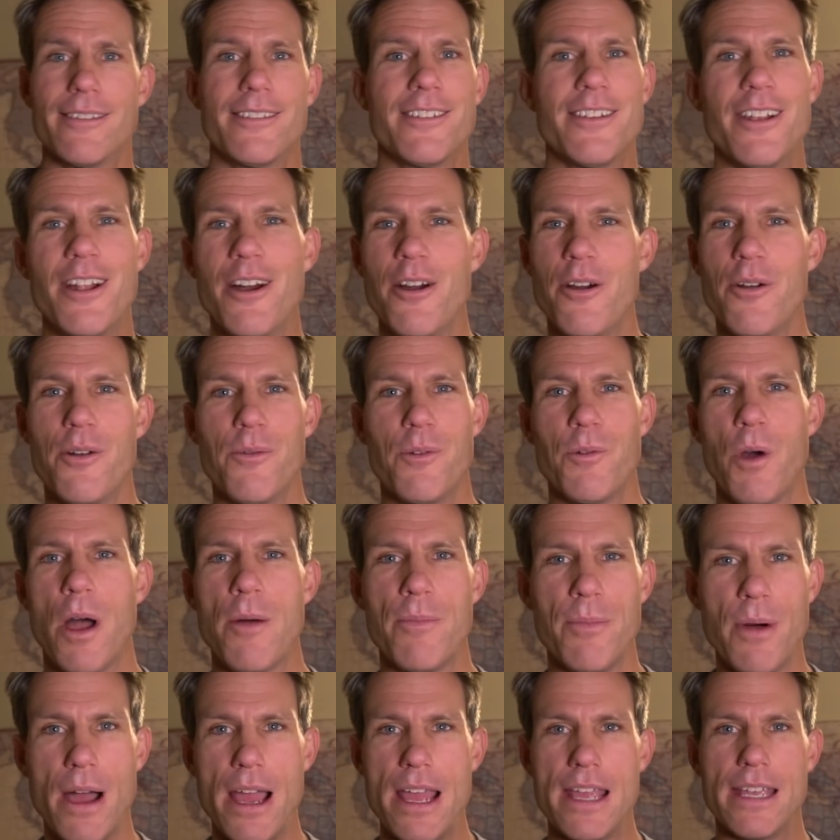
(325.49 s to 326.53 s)
You know, a
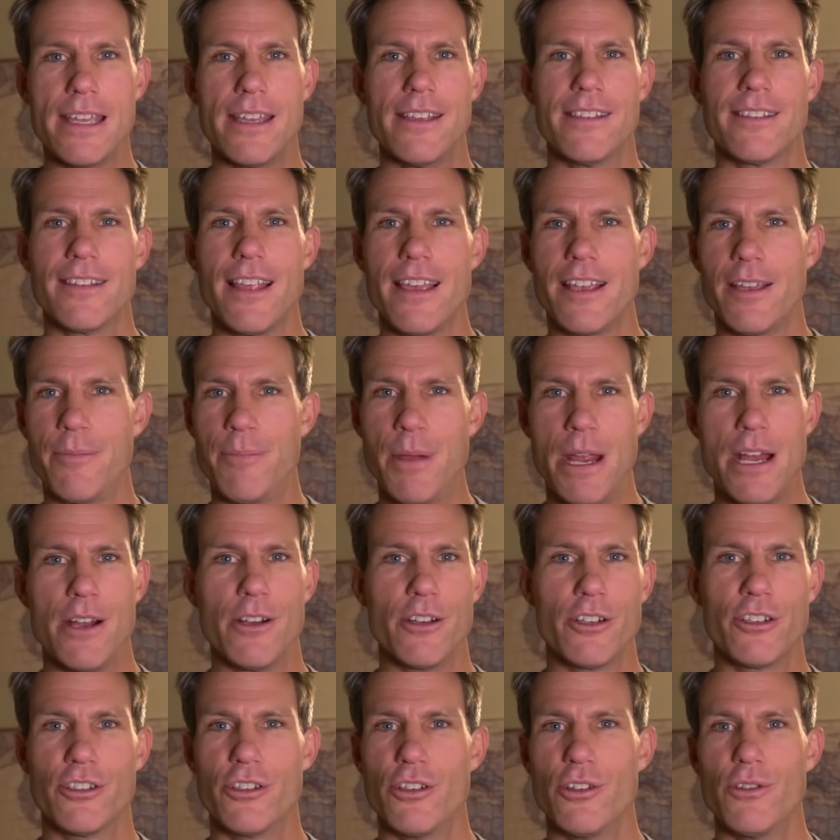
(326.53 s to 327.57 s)
bike is like a pair
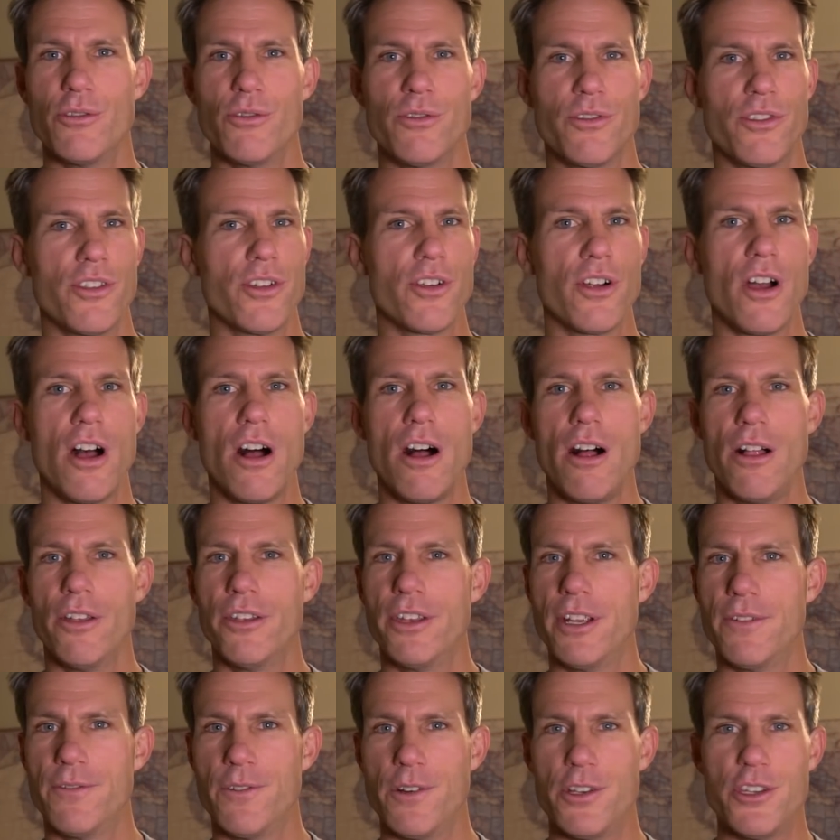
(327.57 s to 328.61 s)
of shoes. They're all
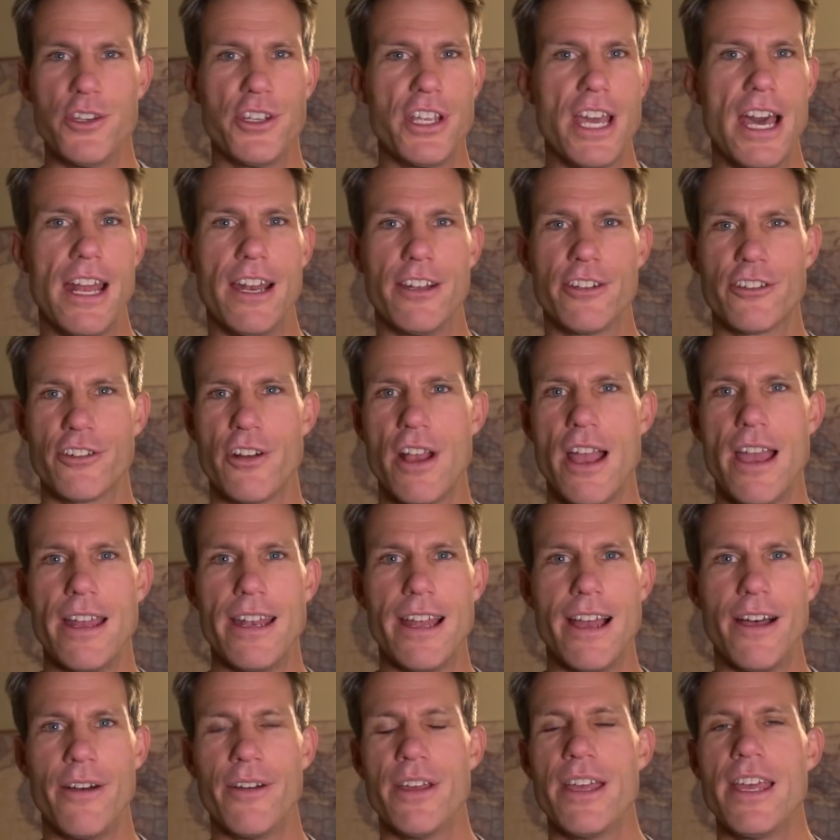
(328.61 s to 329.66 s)
different. You gotta try it
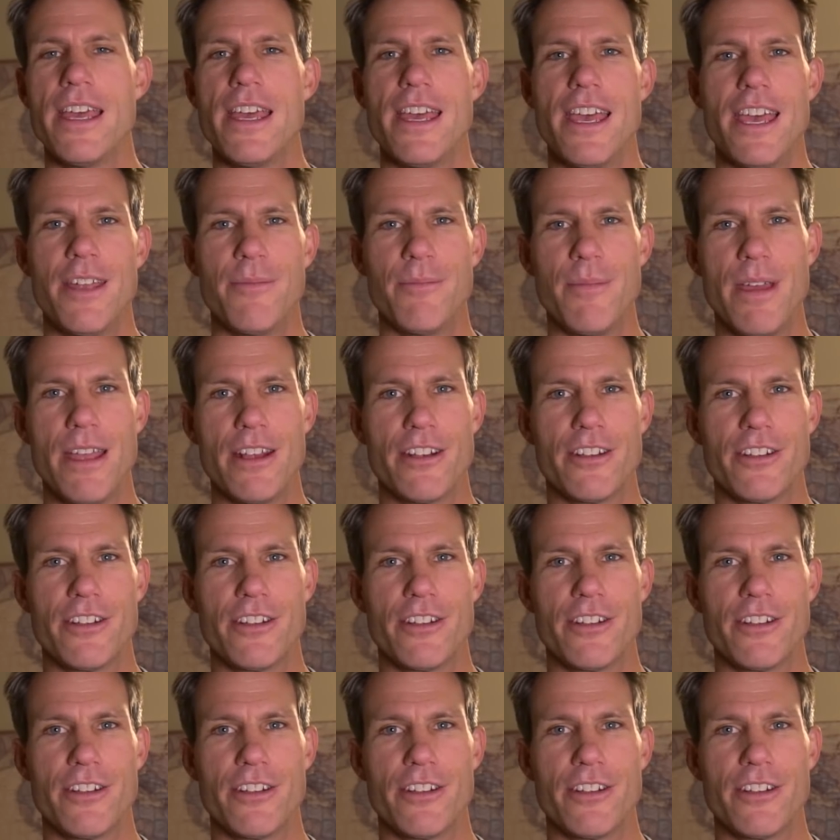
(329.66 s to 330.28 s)
out and make